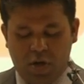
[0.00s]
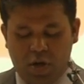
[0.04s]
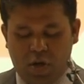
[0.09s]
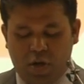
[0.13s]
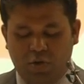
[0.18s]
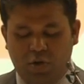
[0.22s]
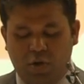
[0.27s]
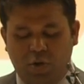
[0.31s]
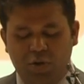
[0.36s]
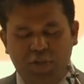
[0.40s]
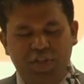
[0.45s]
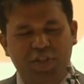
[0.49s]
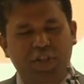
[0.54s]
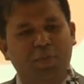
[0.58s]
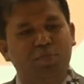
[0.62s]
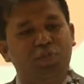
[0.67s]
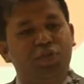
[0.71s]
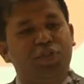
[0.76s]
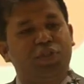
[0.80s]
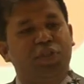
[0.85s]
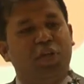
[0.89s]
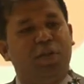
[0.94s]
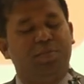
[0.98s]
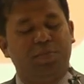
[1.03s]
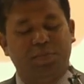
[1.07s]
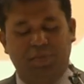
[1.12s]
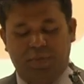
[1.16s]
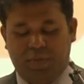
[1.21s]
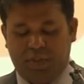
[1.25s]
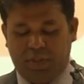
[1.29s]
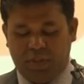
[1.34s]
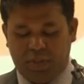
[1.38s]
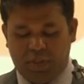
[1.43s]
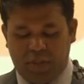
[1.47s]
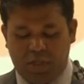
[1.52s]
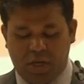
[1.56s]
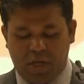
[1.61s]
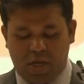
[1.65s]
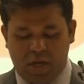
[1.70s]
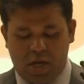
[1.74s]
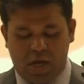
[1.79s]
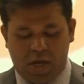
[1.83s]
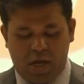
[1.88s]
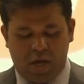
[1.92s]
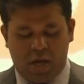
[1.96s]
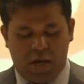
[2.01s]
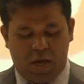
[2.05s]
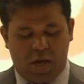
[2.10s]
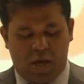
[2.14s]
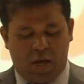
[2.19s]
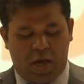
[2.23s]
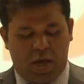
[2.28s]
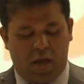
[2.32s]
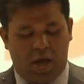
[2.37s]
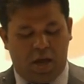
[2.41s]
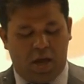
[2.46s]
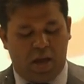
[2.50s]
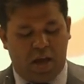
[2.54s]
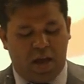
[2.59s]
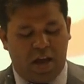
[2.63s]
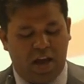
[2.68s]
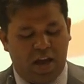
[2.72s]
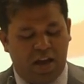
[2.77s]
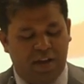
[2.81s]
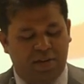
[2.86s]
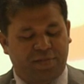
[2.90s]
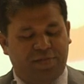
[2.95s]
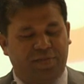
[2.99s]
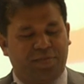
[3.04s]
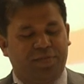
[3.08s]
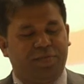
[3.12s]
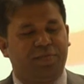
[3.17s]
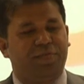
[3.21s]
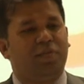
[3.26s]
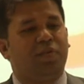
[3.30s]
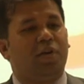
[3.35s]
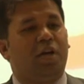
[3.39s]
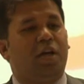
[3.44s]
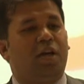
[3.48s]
Rohingya Muslims have